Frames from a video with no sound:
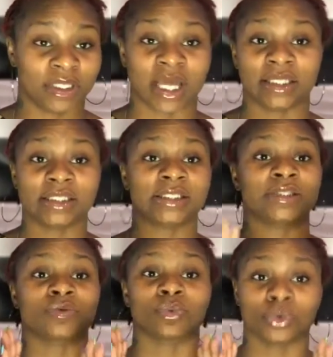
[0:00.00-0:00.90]
Like, this
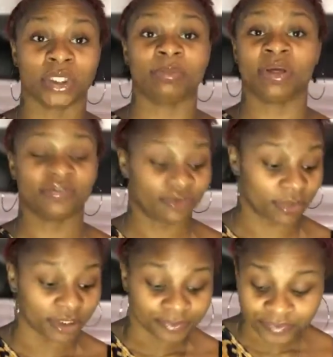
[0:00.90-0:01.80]
is really big for
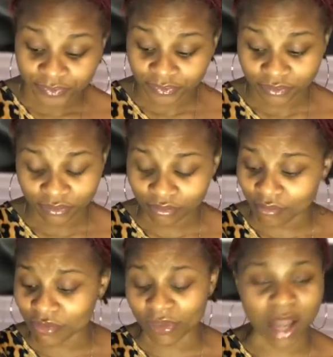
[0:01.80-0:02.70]
me.
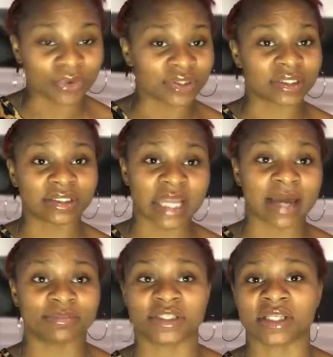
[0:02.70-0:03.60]
I will
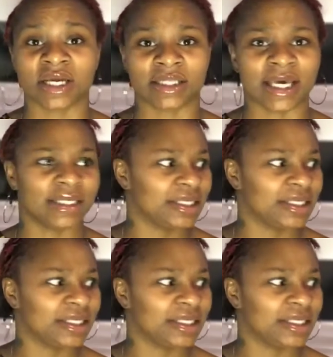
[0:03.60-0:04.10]
snap just like that.